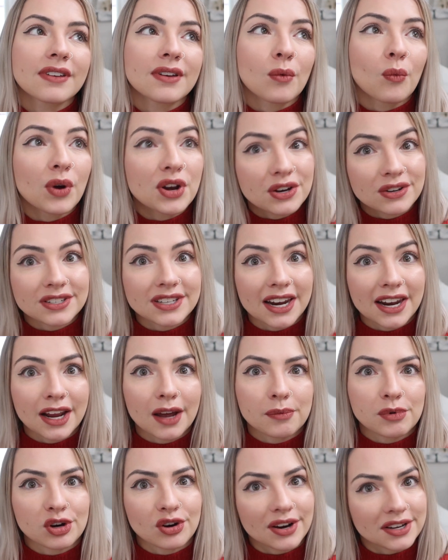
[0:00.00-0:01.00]
when you're setting
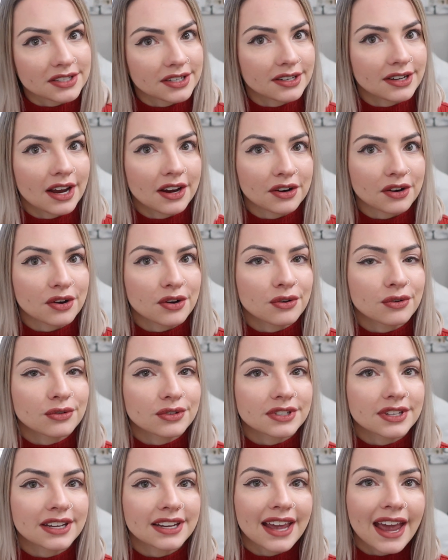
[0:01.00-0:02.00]
up your Crested
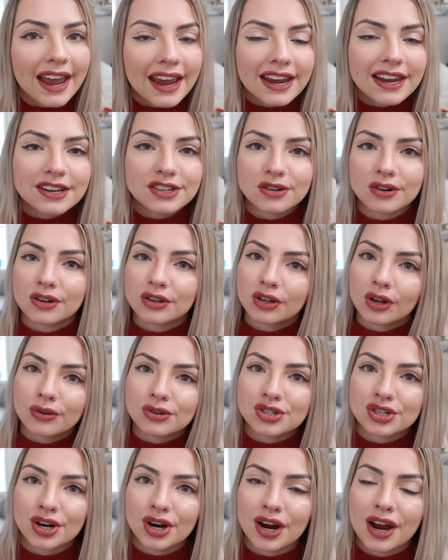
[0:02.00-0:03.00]
Gecko's cage or
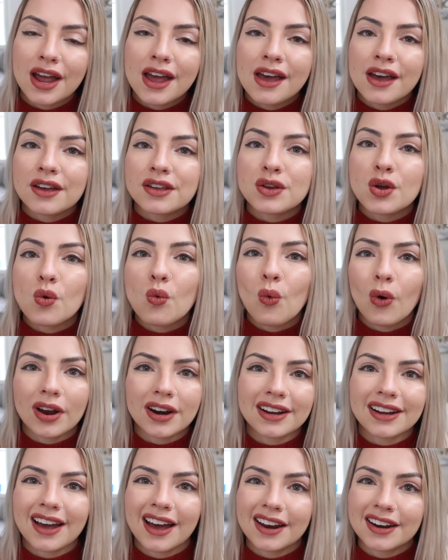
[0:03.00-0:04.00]
enclosure, you
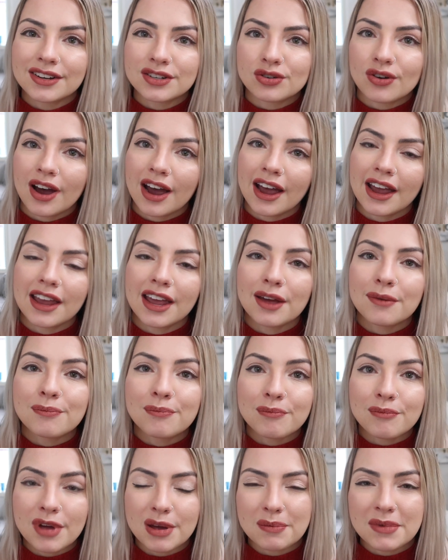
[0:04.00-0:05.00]
want to kind of try
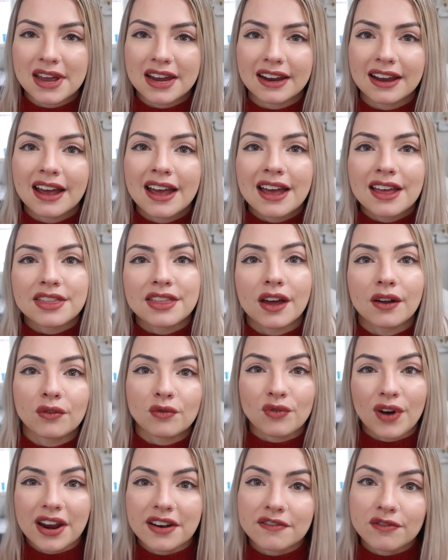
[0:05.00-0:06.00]
and mimic that
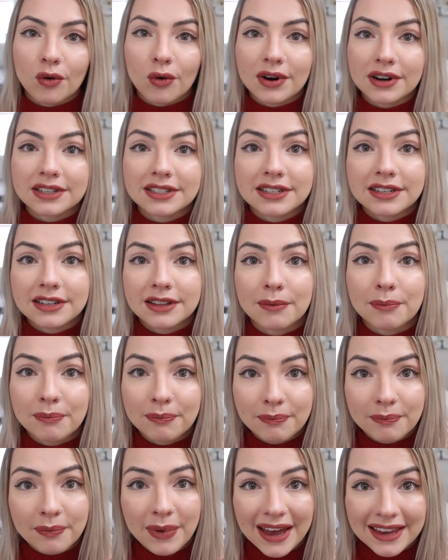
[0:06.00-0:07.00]
rainforest to the
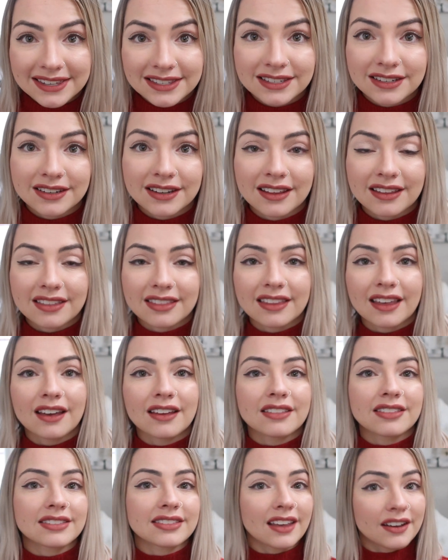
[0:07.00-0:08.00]
best
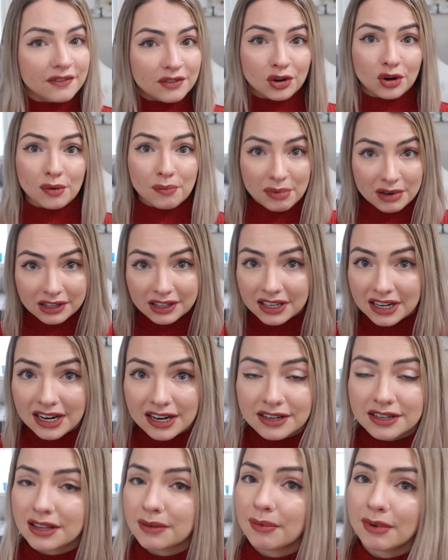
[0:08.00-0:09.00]
of your ability
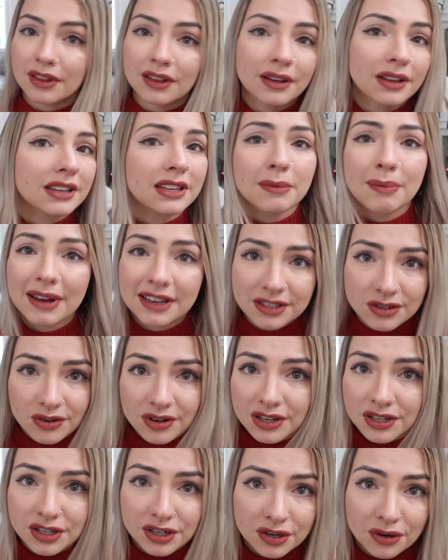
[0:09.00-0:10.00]
and to the best you
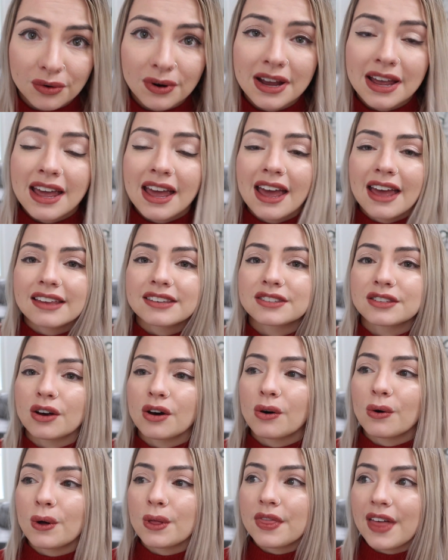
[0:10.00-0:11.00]
can do,
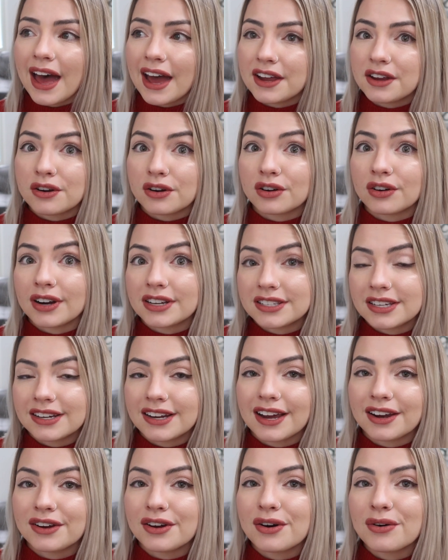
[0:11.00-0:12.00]
so that your Crested
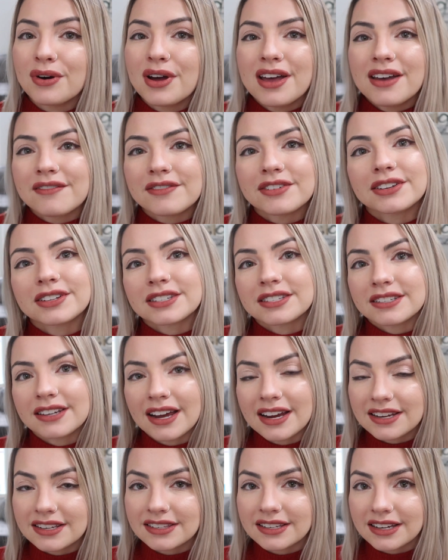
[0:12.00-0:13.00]
Gecko feels
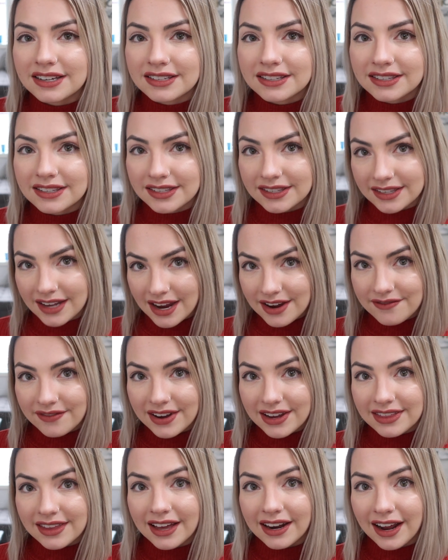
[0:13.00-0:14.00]
nice and safe
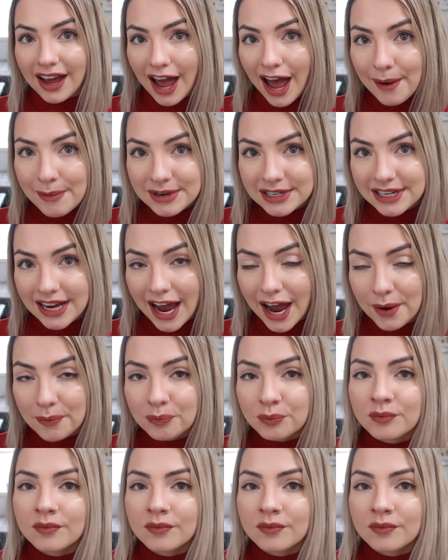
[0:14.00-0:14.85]
in that habitat.